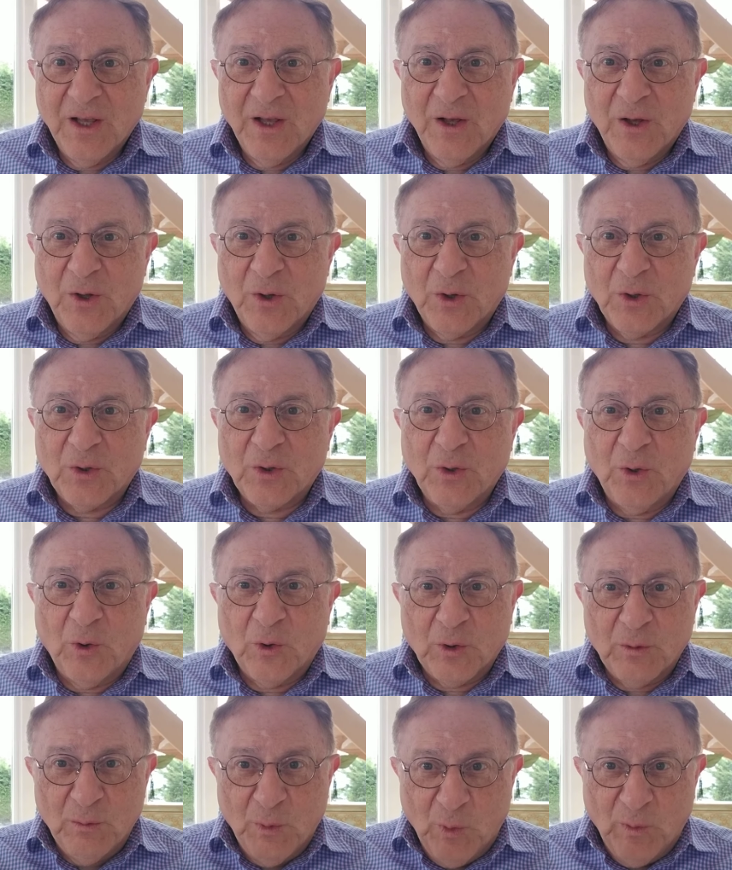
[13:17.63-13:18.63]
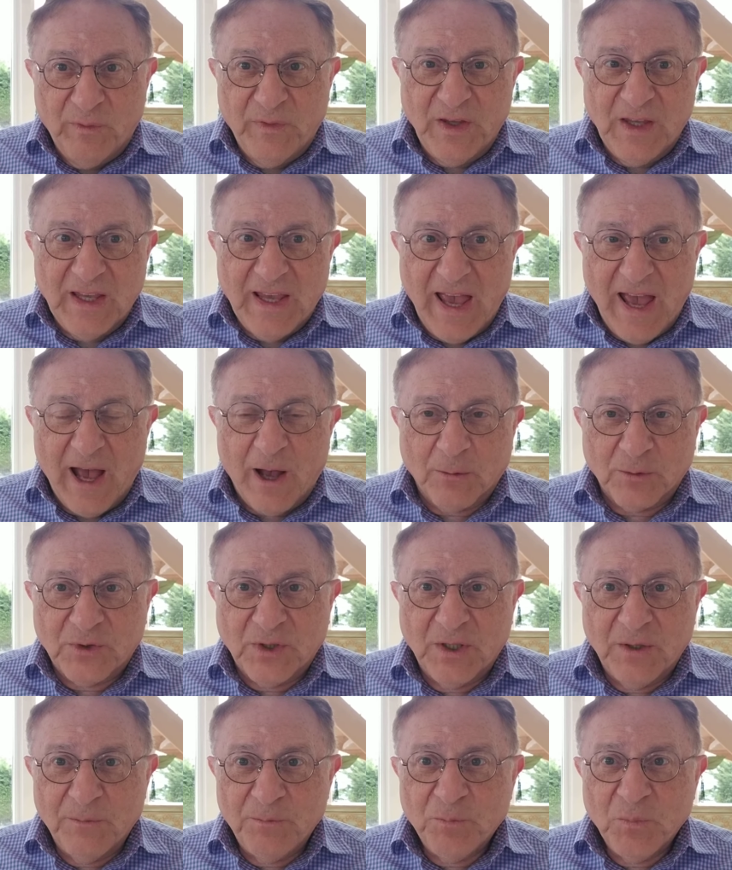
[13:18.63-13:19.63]
or moving
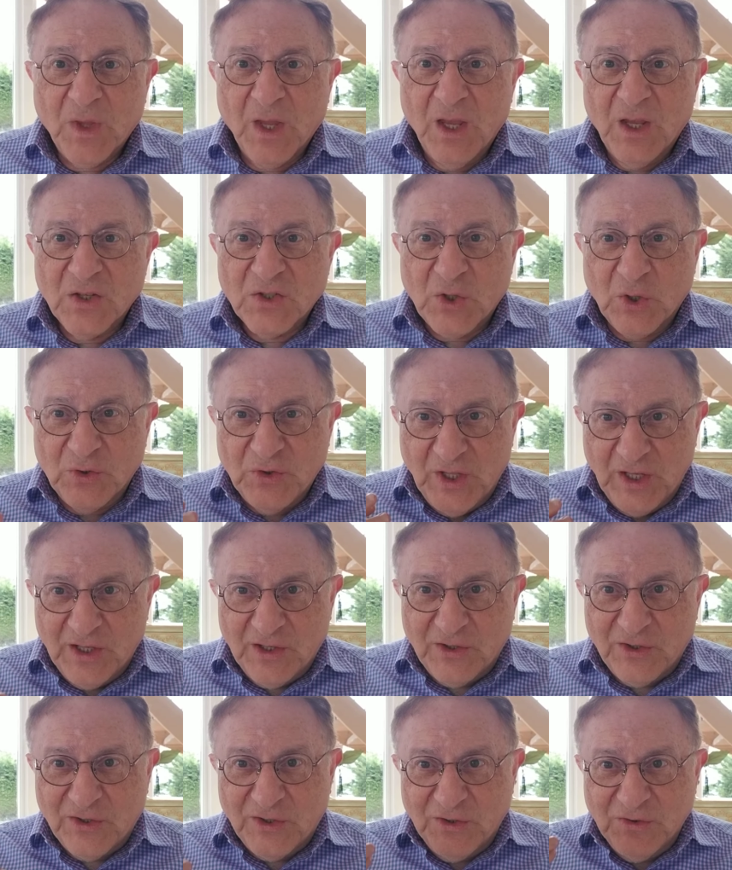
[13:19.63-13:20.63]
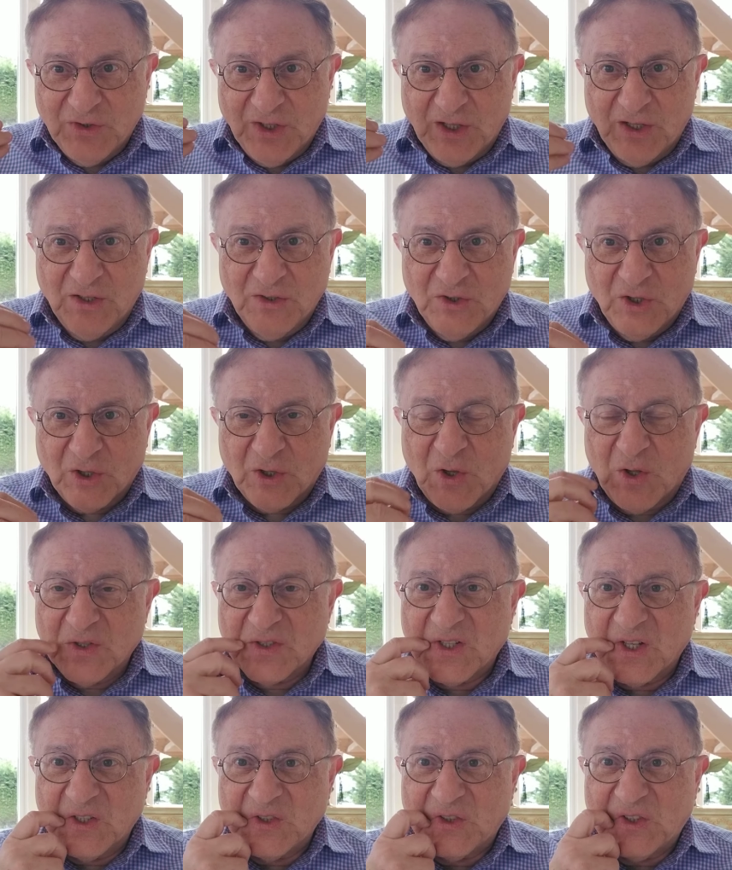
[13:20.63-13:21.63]
out. So the
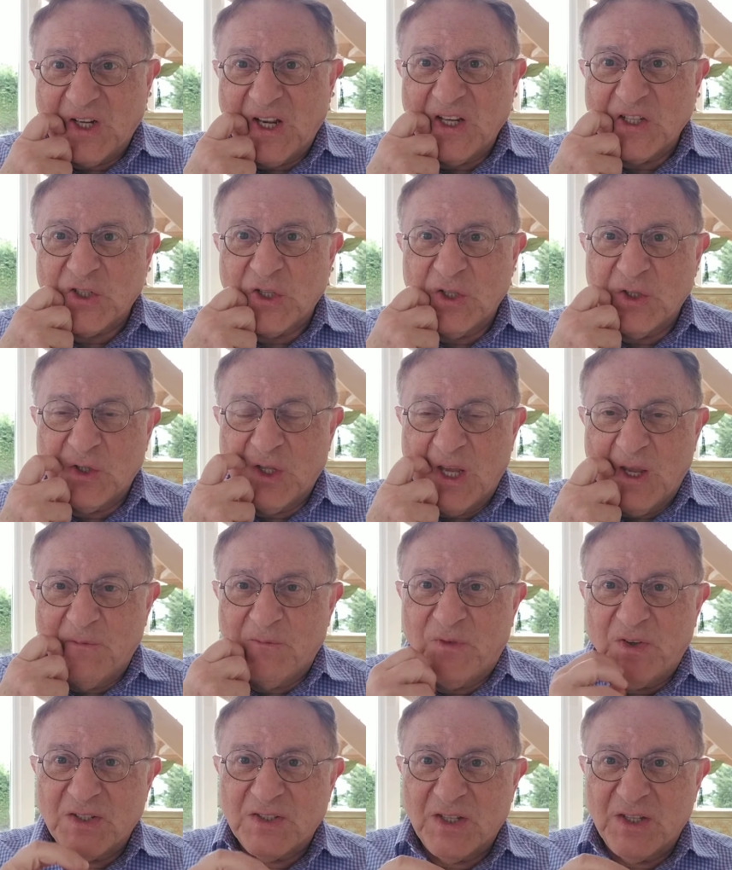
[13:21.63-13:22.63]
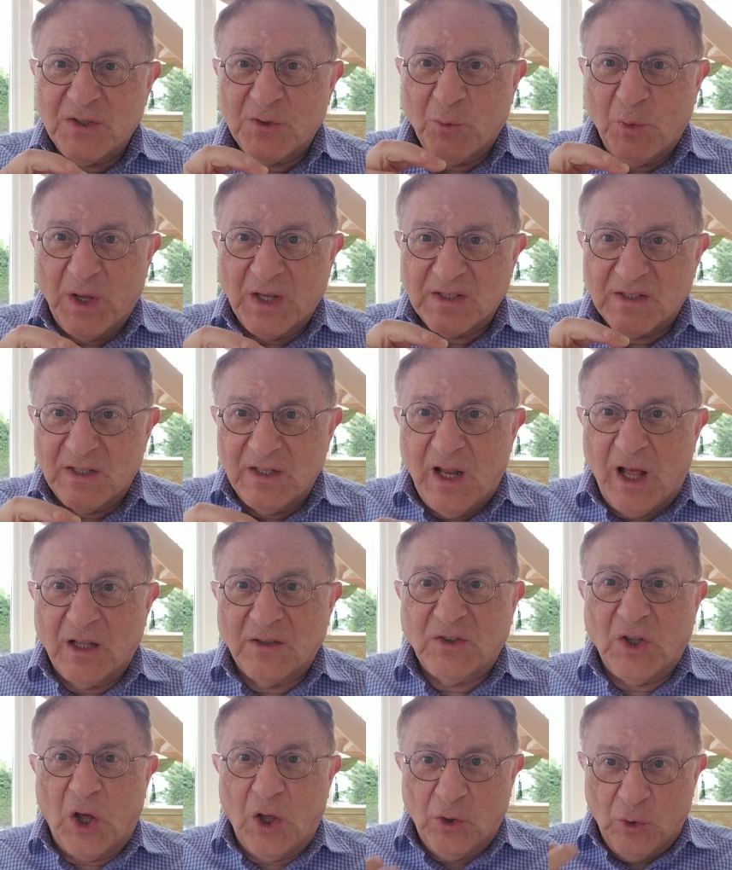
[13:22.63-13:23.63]
concentration, the emphasis was
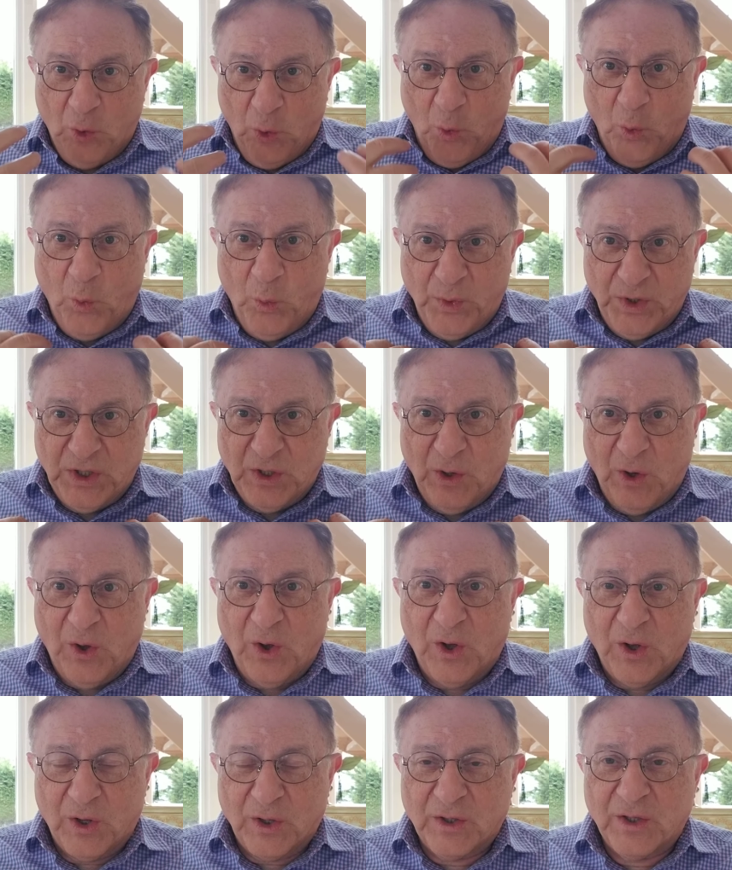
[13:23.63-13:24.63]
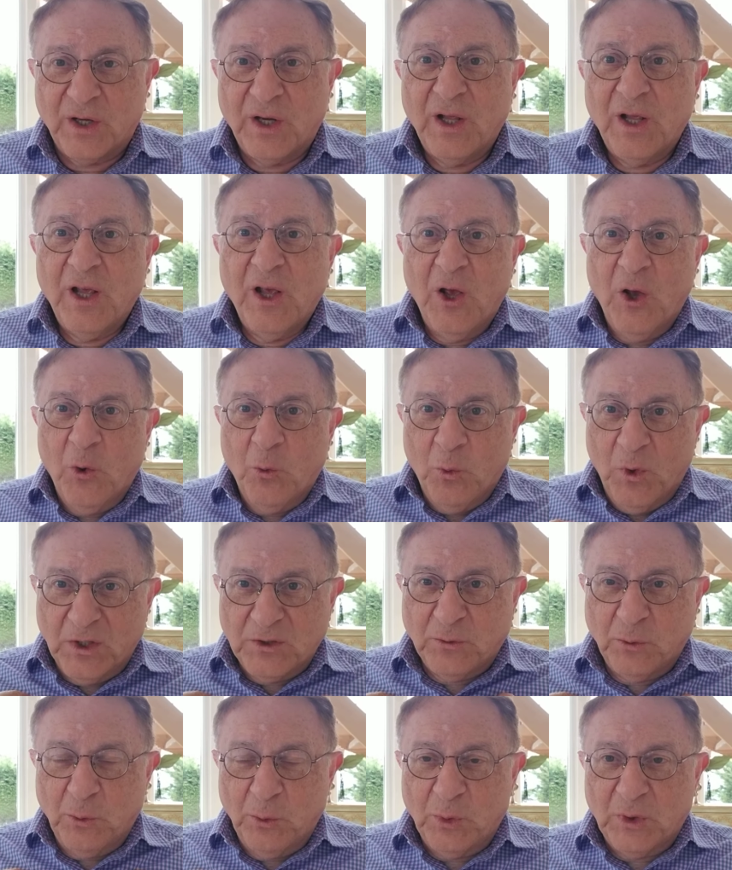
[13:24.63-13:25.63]
not on who we are,
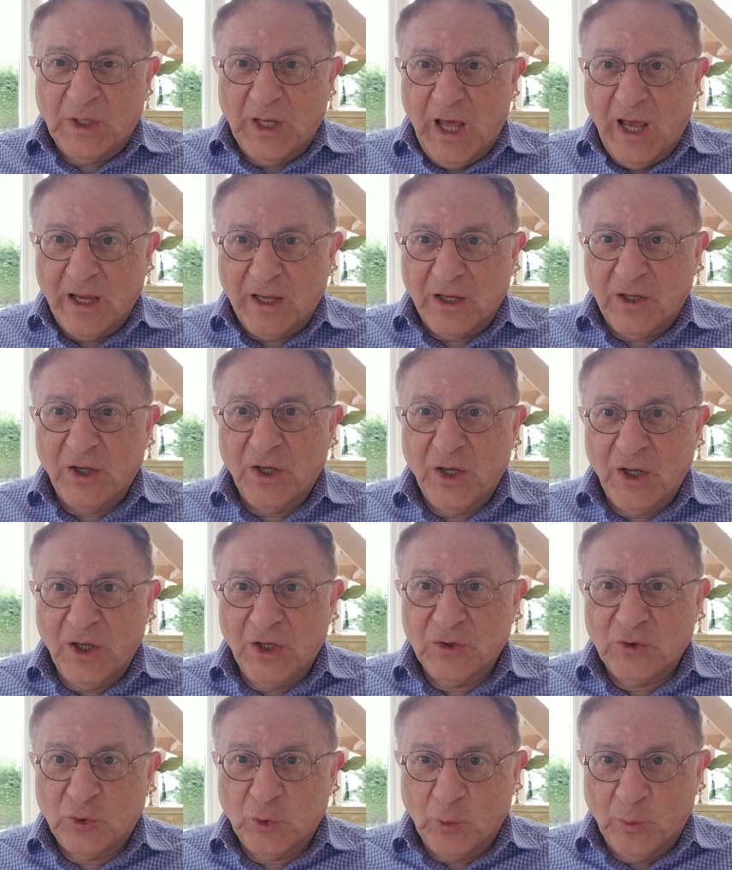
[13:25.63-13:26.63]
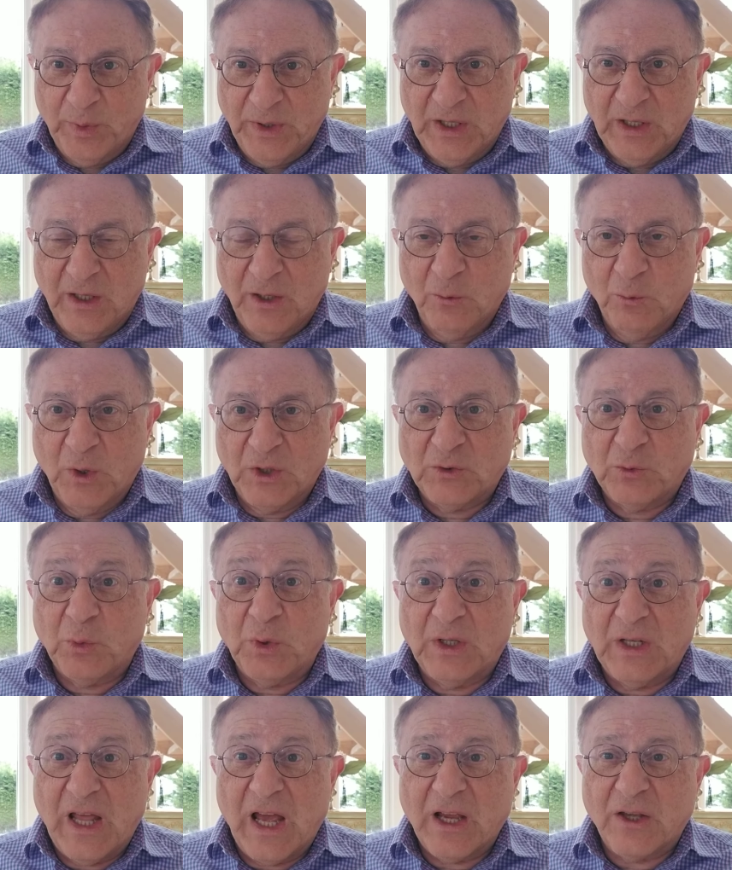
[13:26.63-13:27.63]
what we would like to be, what
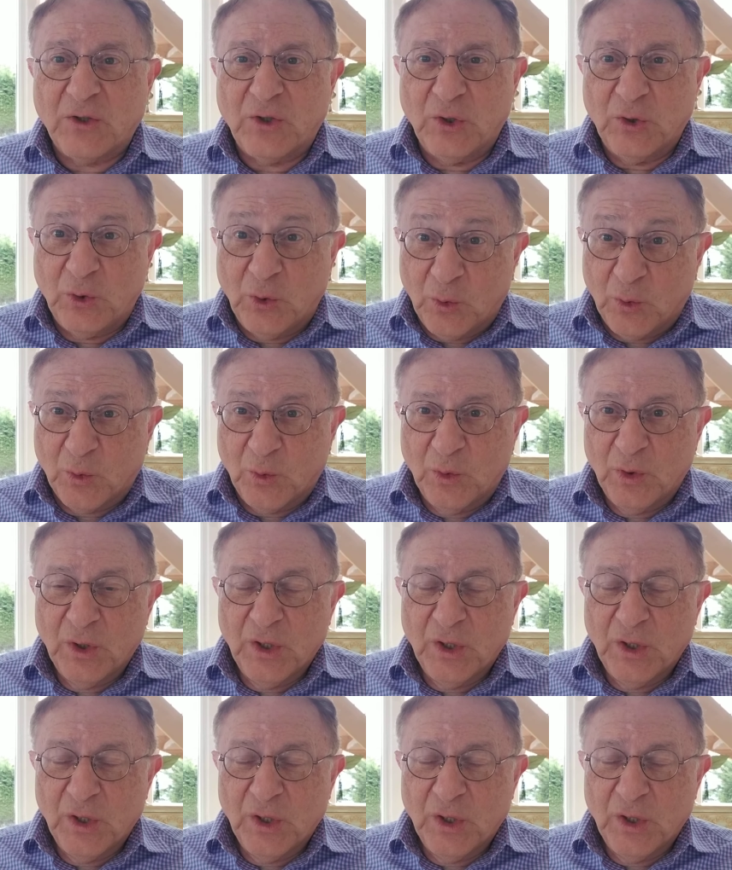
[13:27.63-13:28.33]
we'd like to do